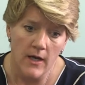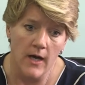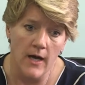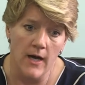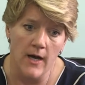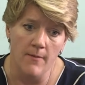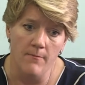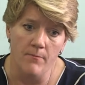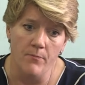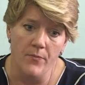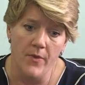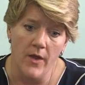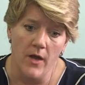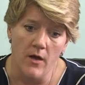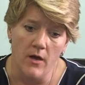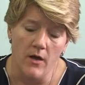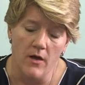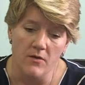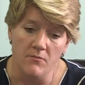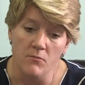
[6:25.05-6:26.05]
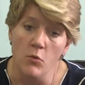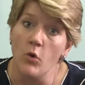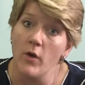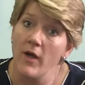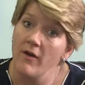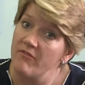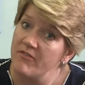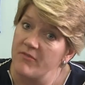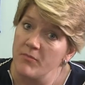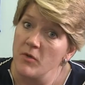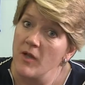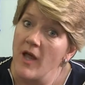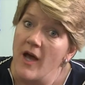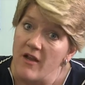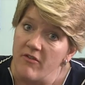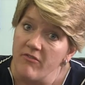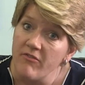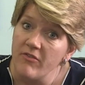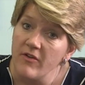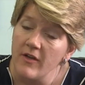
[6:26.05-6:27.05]
a more comfortable
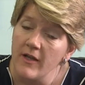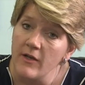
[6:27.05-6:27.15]
life.